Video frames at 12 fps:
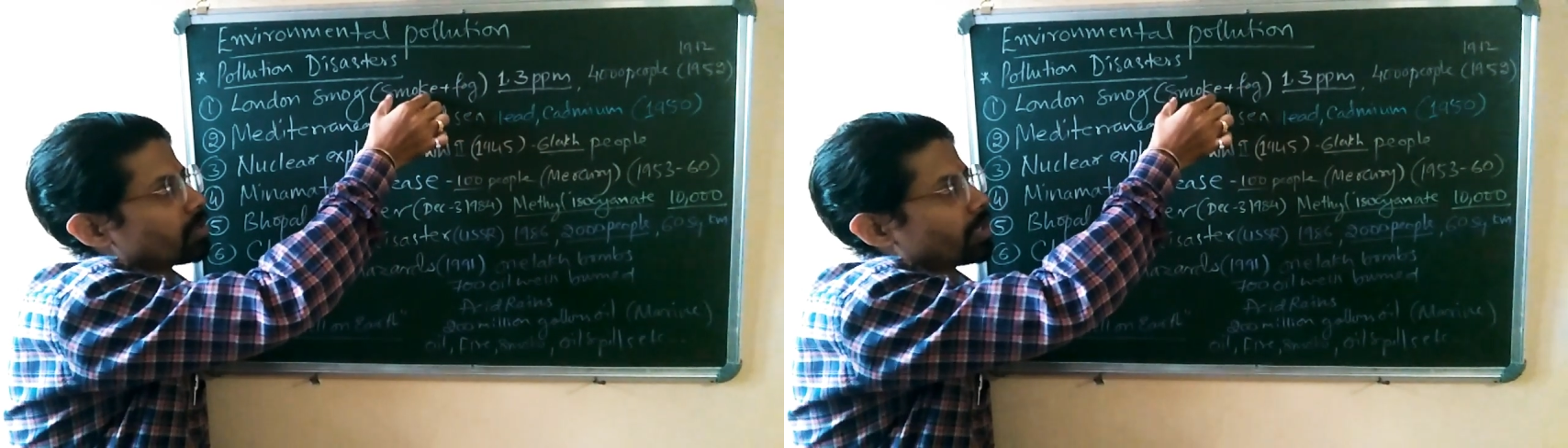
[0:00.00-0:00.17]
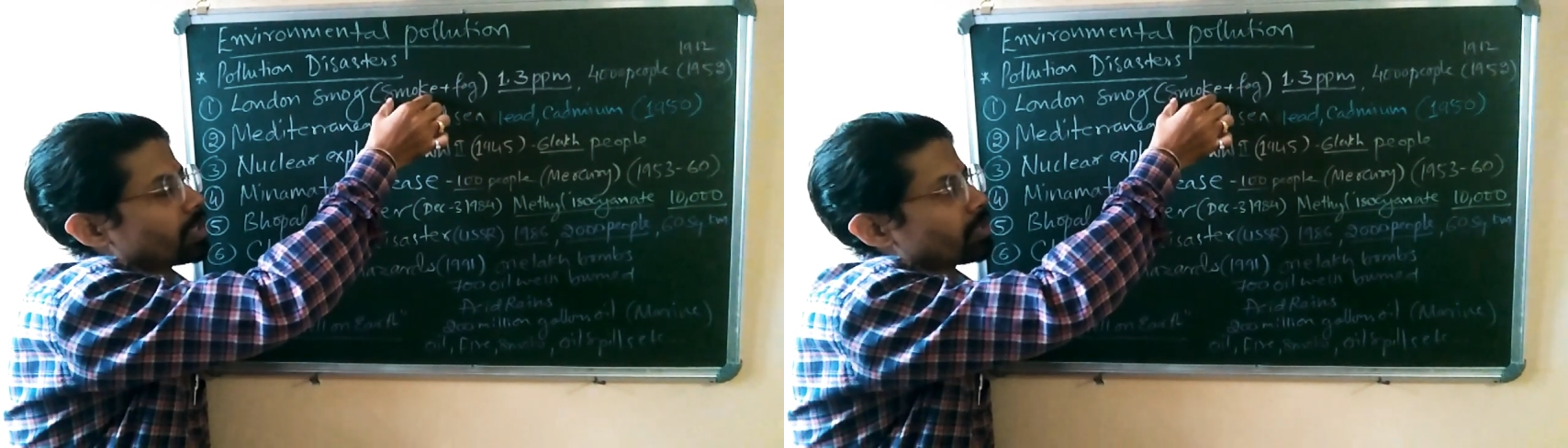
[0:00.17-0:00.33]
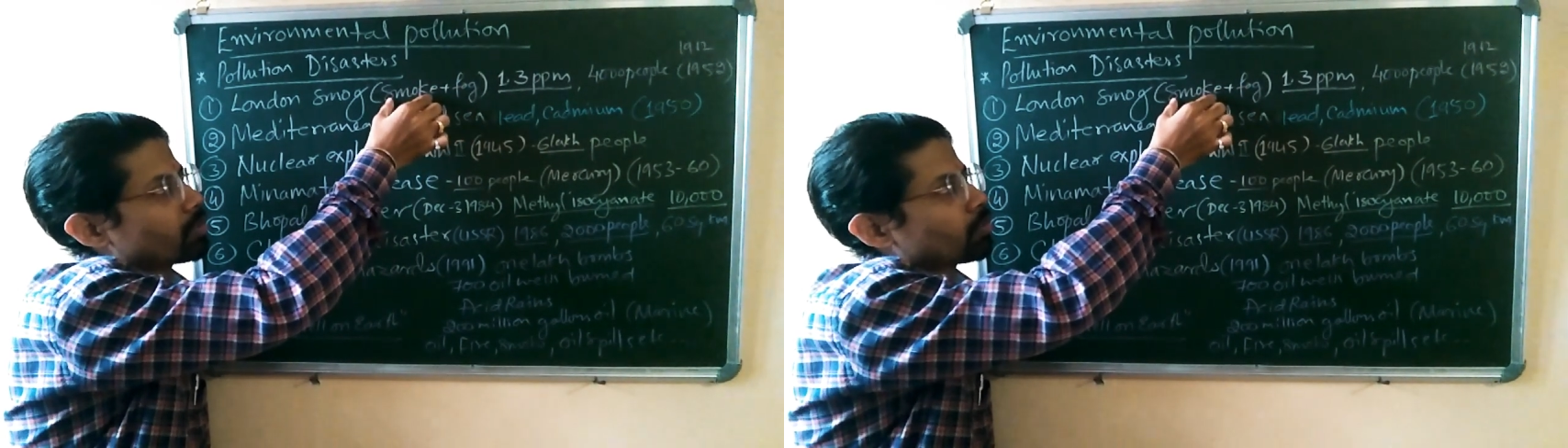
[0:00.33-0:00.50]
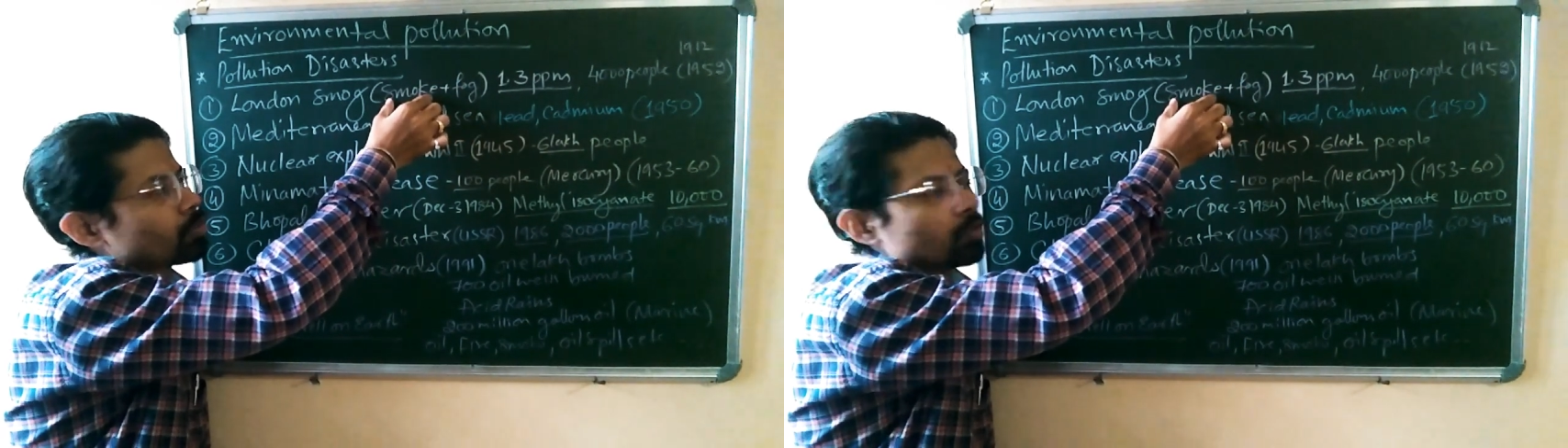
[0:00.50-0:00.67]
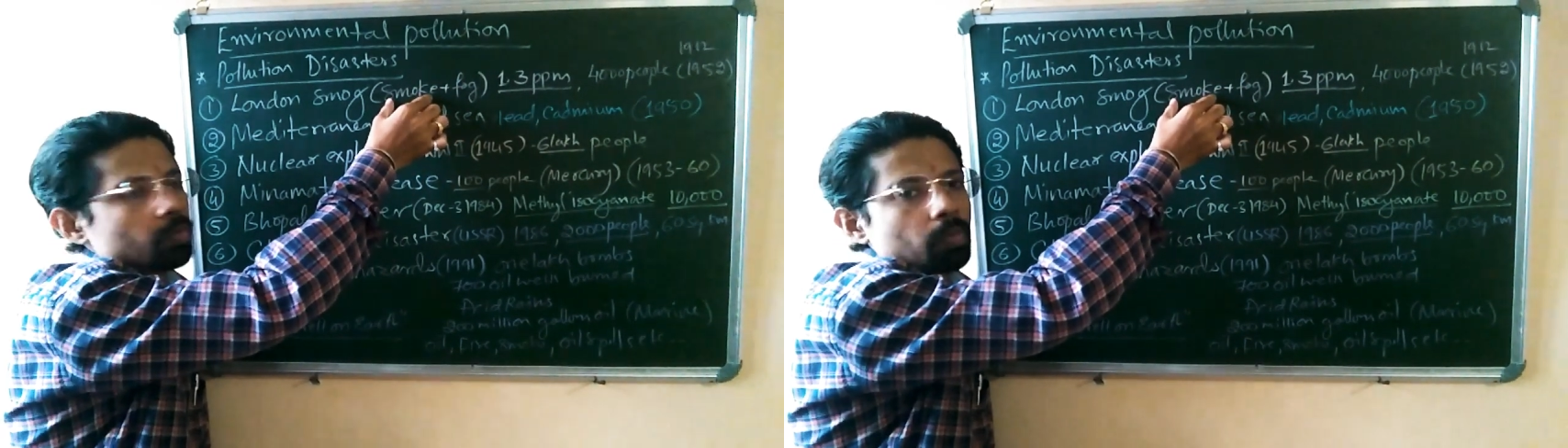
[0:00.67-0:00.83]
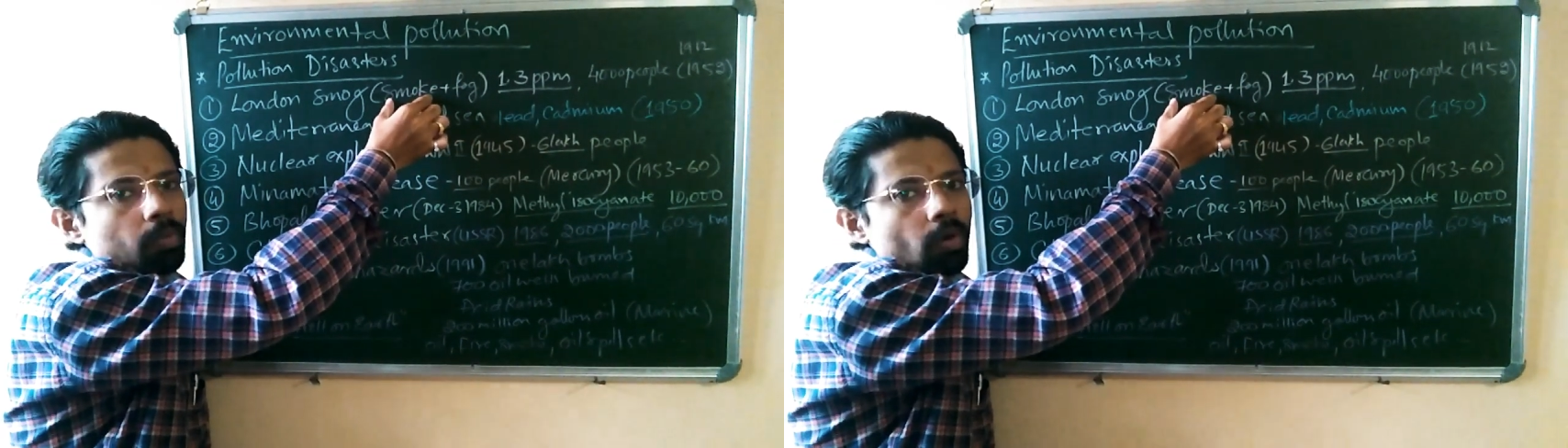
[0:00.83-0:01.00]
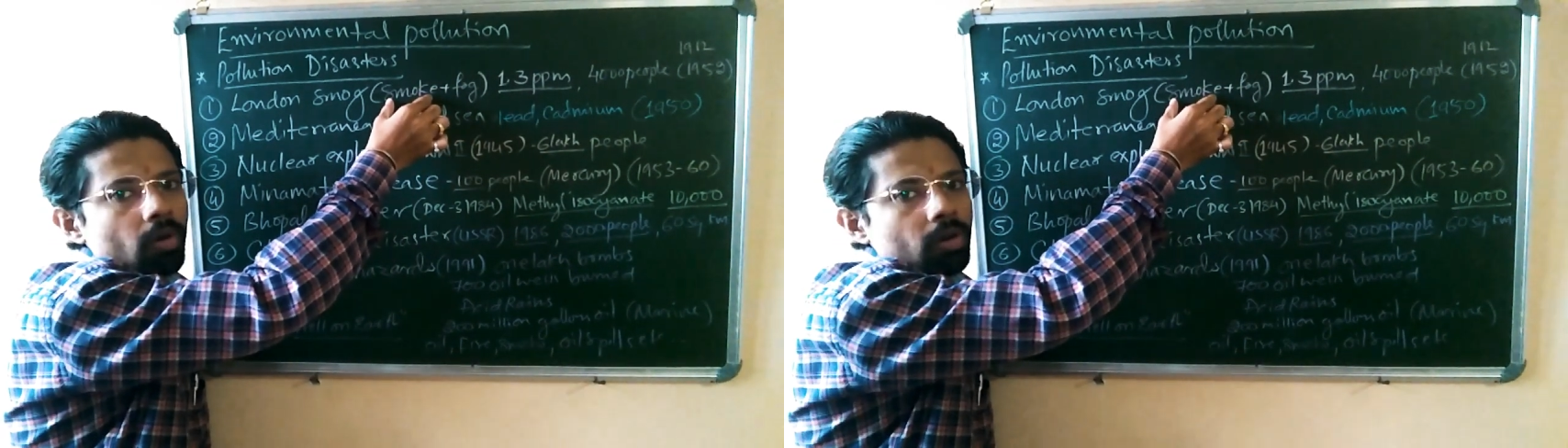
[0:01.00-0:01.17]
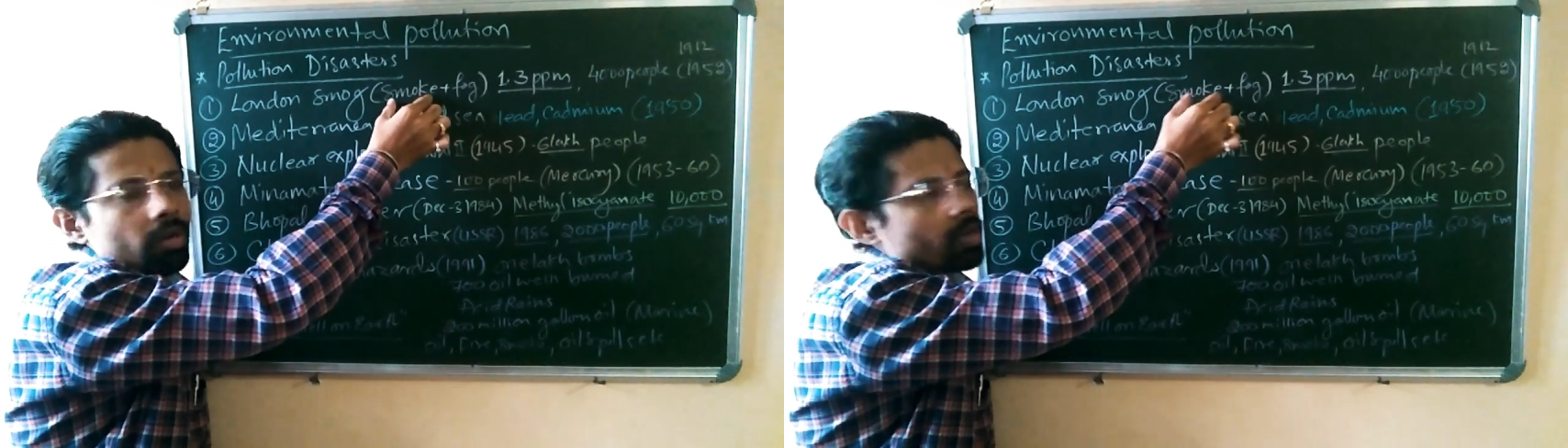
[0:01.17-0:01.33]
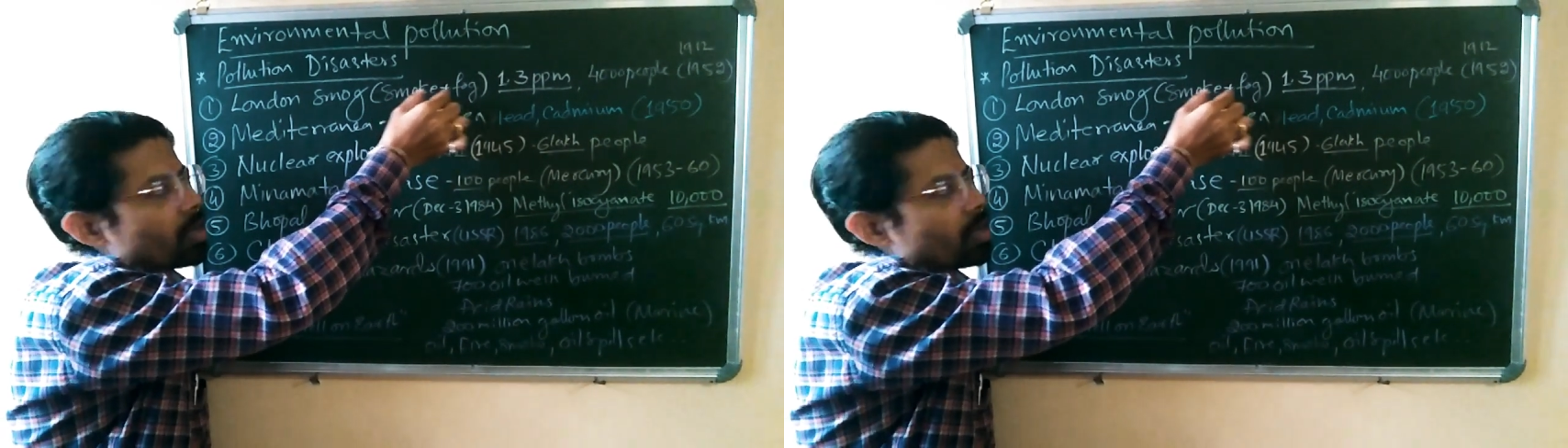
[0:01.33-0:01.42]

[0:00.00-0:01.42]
that is smoke